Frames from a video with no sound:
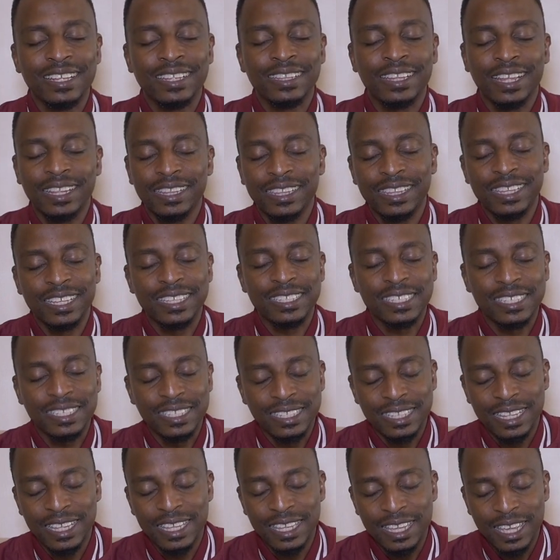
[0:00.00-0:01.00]
that this
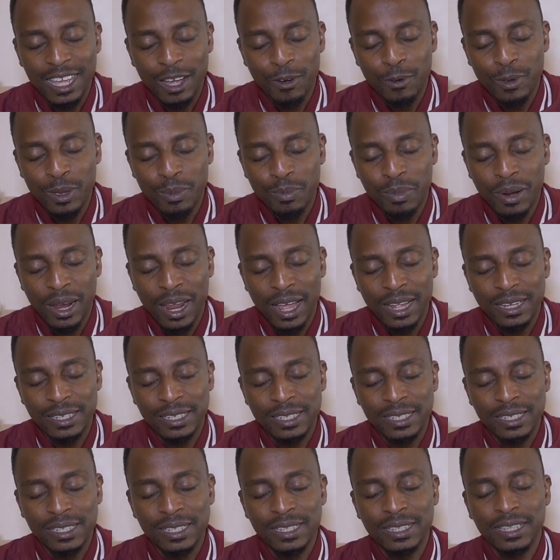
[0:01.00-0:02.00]
is the year we
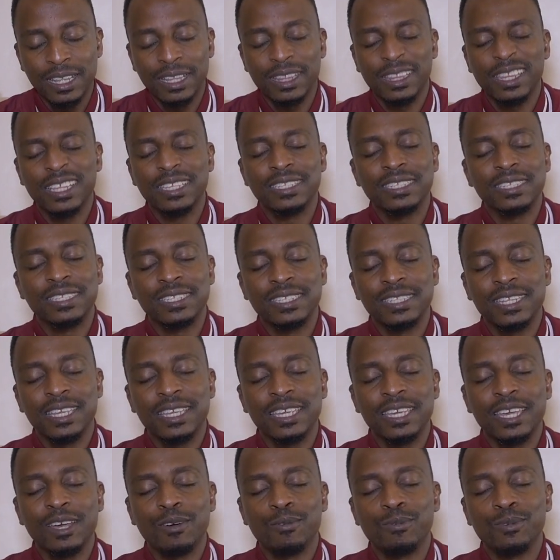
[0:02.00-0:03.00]
plant, that this is the
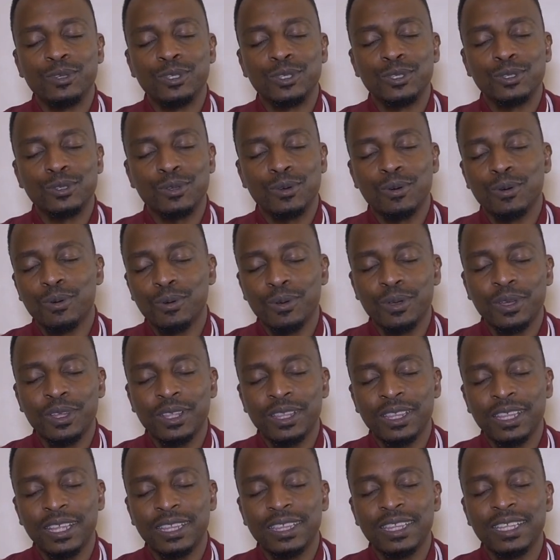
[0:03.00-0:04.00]
year we sow,
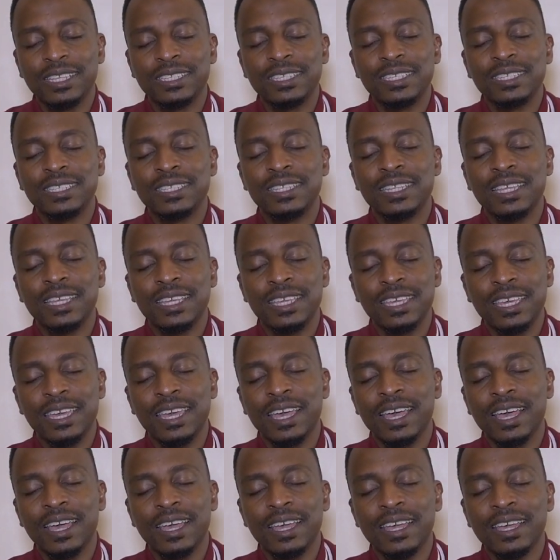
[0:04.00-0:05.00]
that this is the
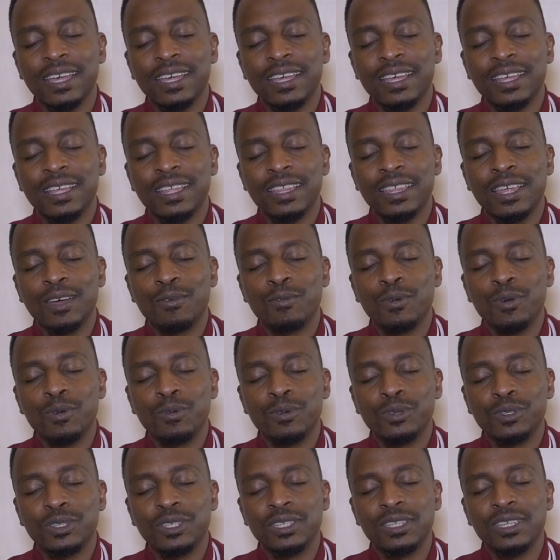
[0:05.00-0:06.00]
year that we
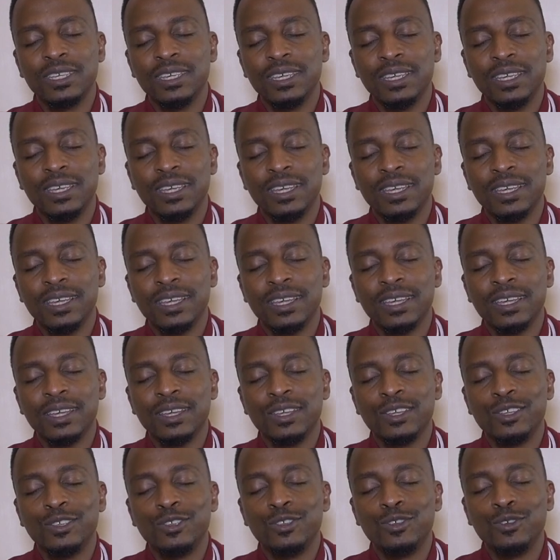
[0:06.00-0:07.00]
will see
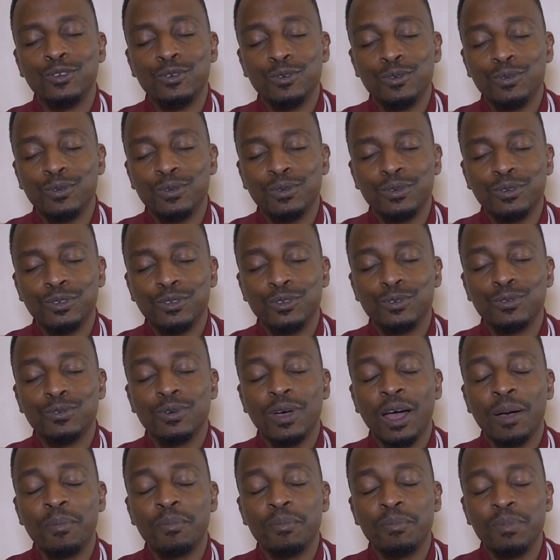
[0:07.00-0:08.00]
you do
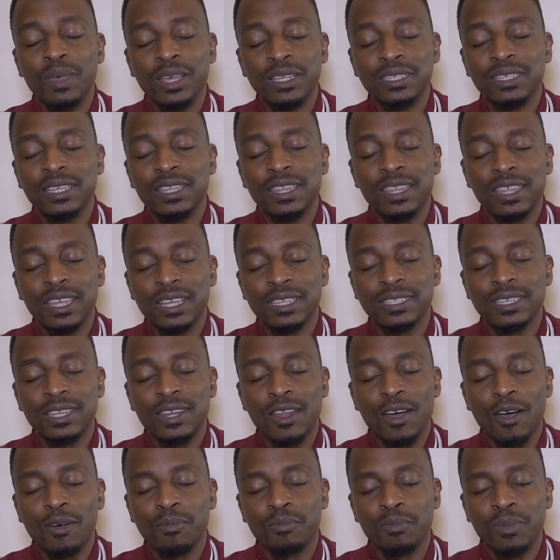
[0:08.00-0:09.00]
amazing things
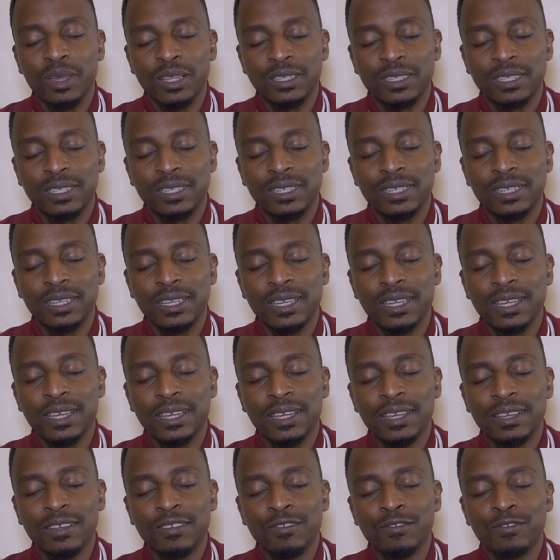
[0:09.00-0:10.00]
in our midst.
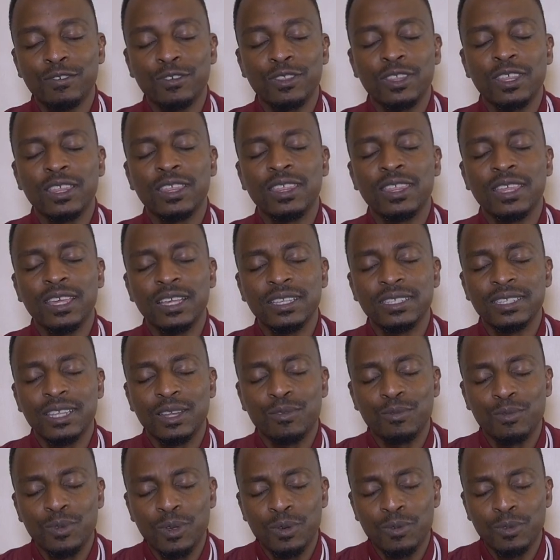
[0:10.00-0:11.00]
For the things
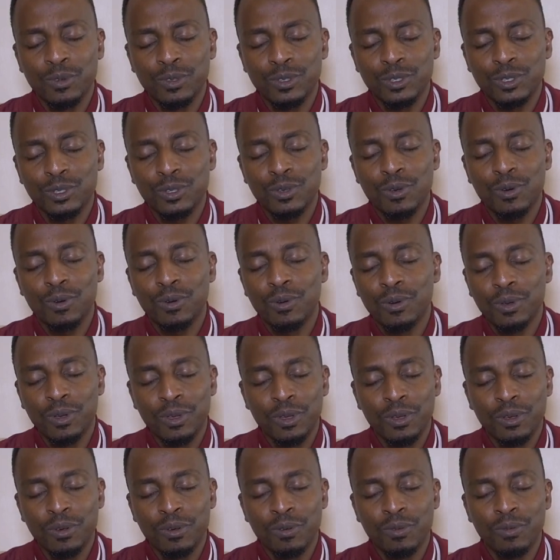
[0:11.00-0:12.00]
that we will sow,
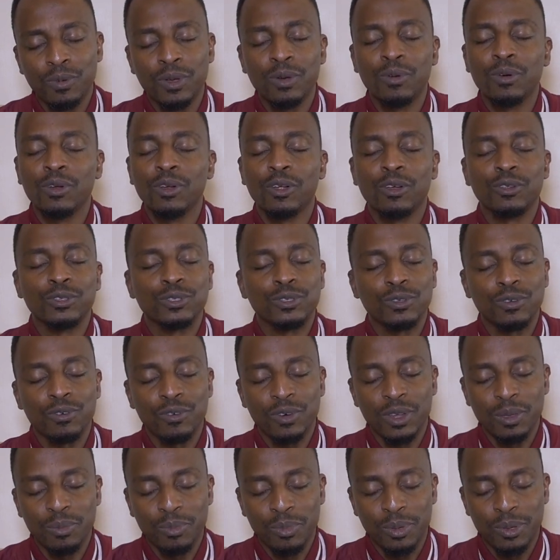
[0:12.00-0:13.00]
we will also
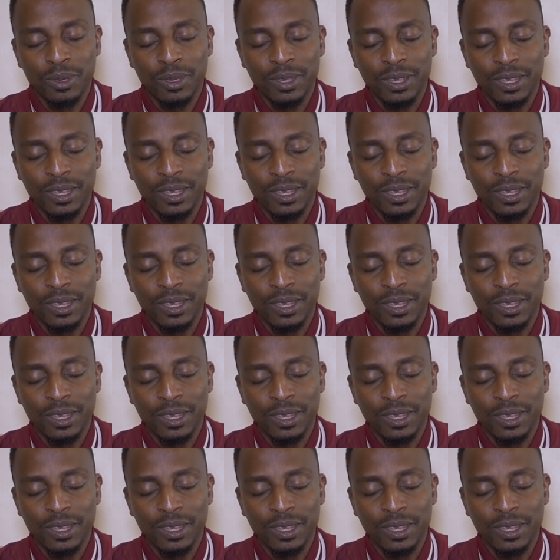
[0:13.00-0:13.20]
reap.